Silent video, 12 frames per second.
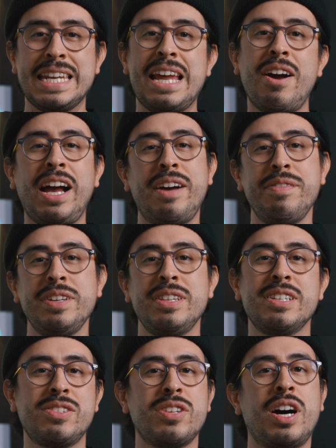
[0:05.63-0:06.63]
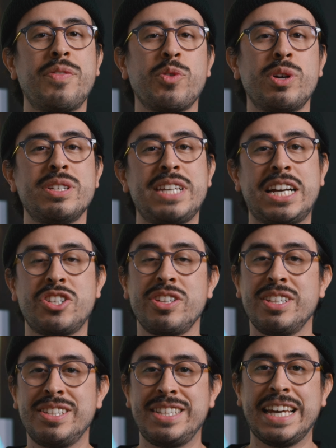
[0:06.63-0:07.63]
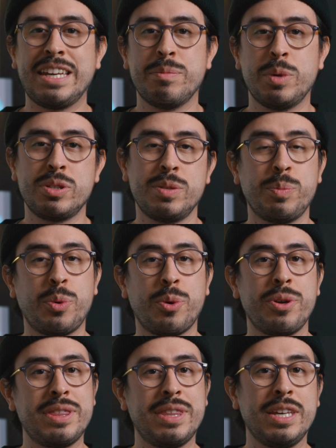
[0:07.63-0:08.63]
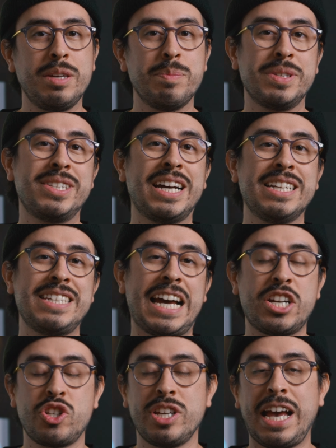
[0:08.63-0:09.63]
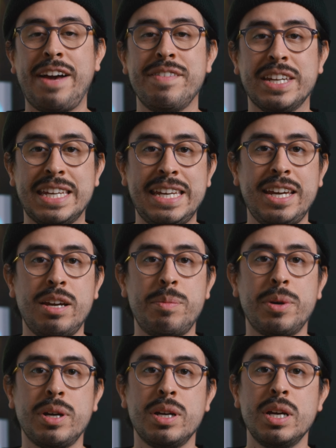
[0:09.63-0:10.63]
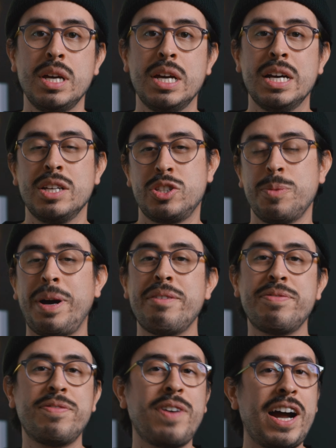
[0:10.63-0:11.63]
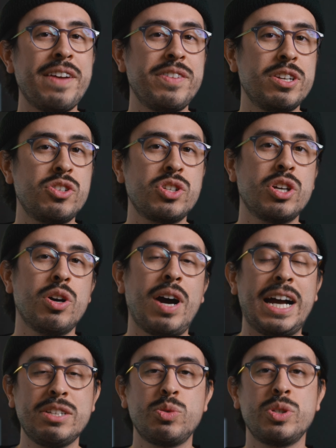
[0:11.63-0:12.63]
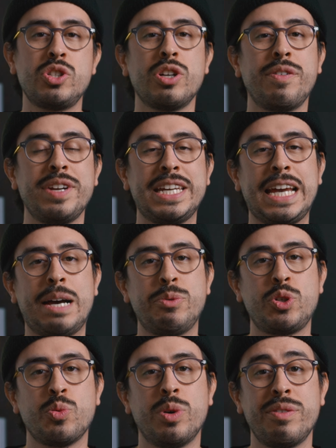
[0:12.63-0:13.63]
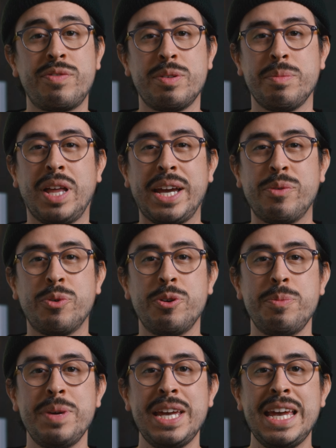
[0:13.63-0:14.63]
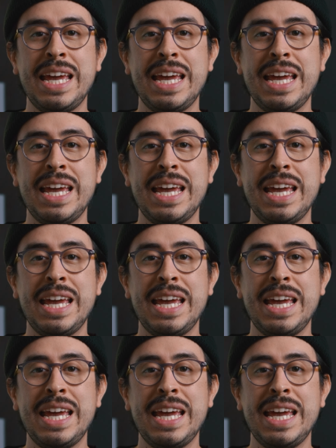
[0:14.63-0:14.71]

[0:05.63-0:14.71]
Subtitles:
Now having this software is actually the second most important thing besides actually having a camera. So about 5 years ago I switched over to Capture One from Lightroom,